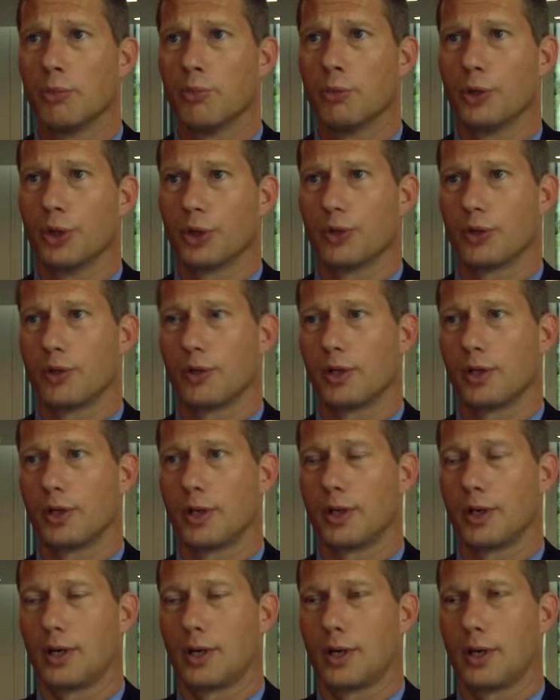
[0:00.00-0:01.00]
But
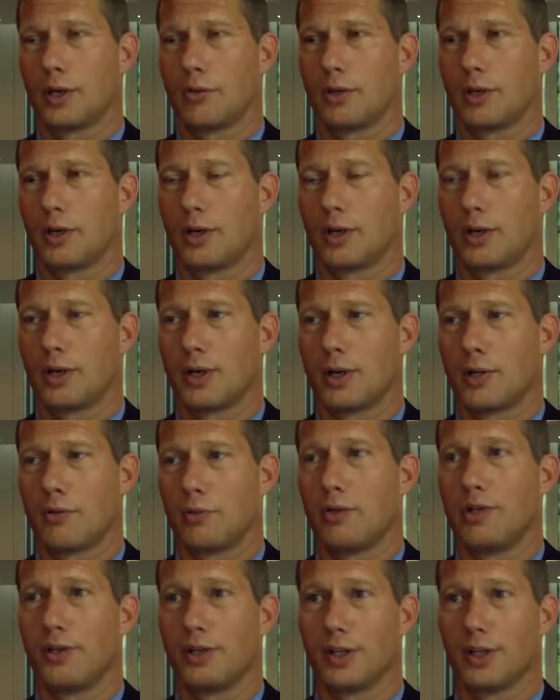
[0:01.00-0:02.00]

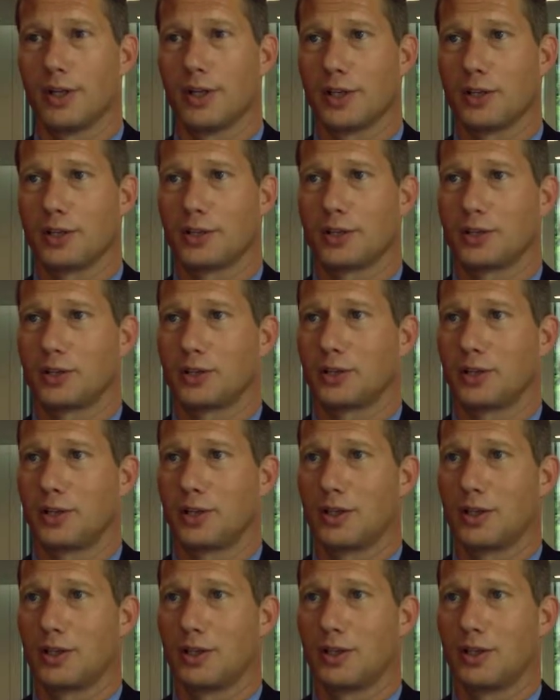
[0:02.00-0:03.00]
we think there's
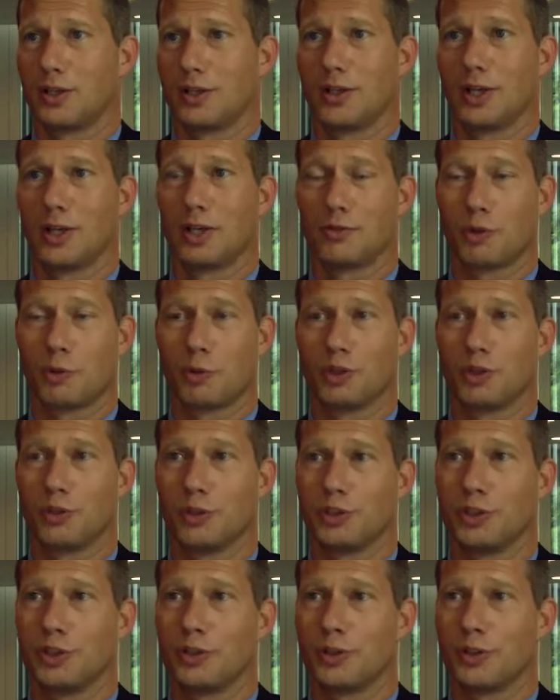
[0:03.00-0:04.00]
a lot of
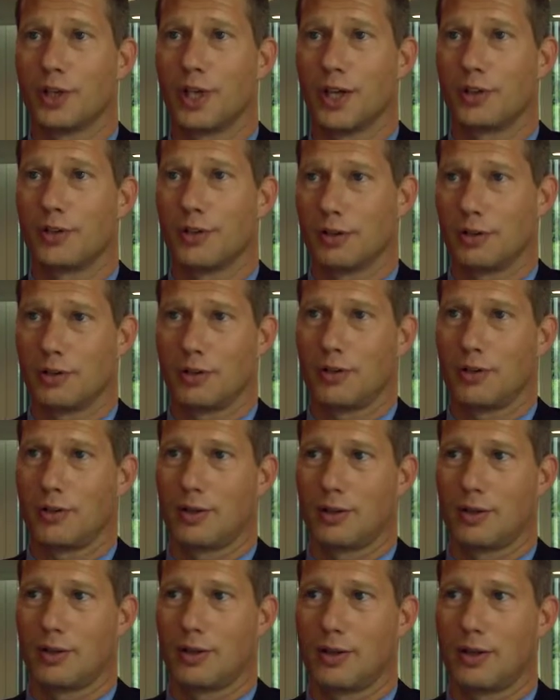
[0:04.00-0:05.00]
opportunities to get
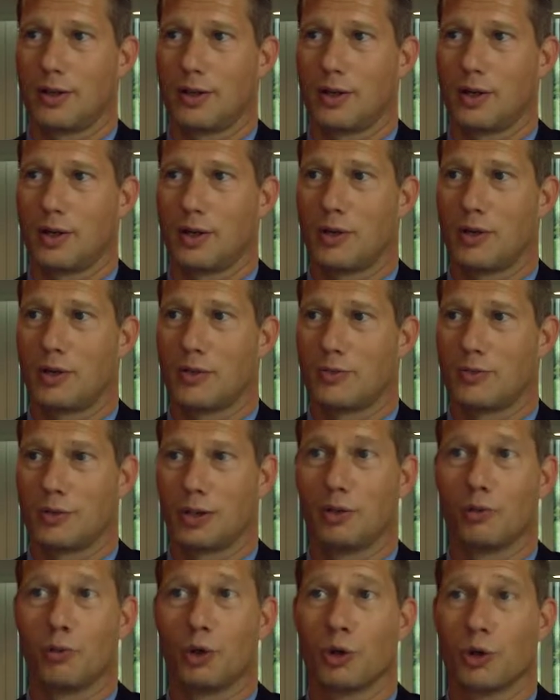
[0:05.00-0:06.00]

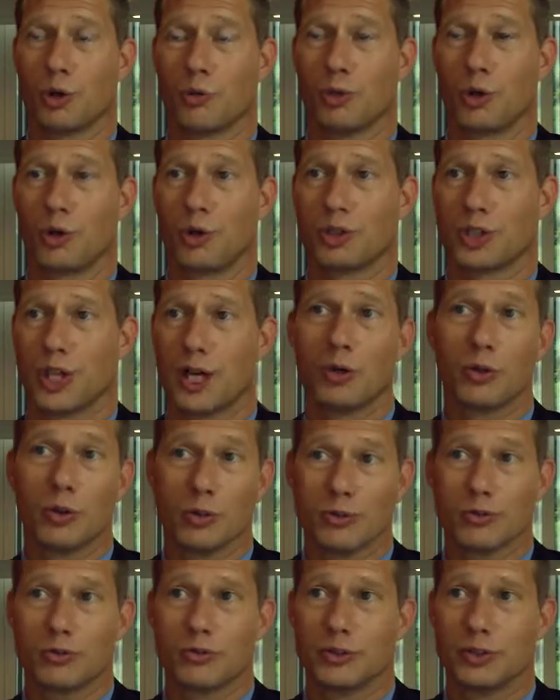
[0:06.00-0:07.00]
variable components out
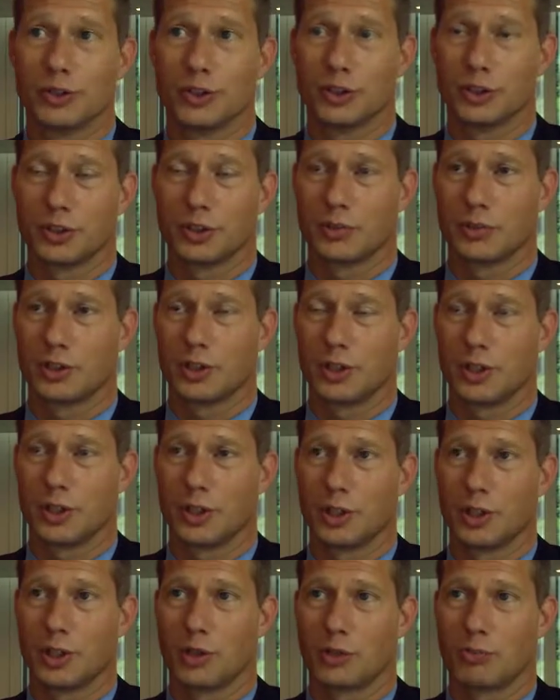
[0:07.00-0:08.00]
of these
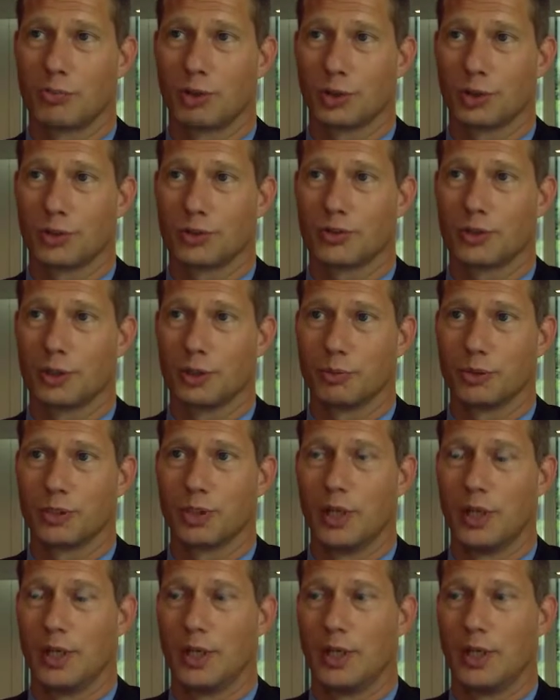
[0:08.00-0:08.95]
product streams.